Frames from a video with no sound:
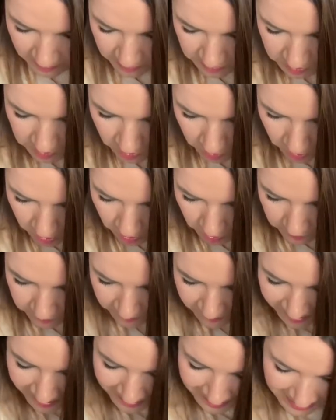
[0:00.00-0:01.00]
sock off
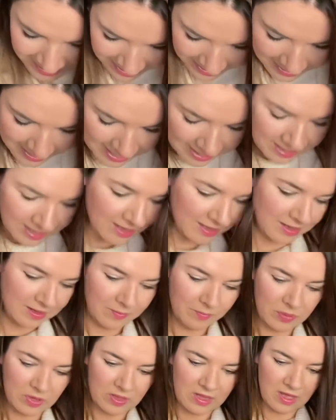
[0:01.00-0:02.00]
and then
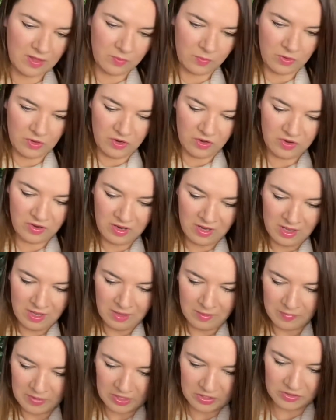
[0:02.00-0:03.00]
put the other one on
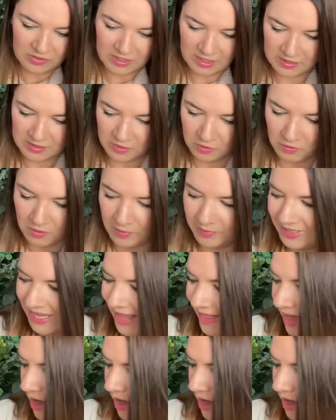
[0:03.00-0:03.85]
because it's, oh, I'll get that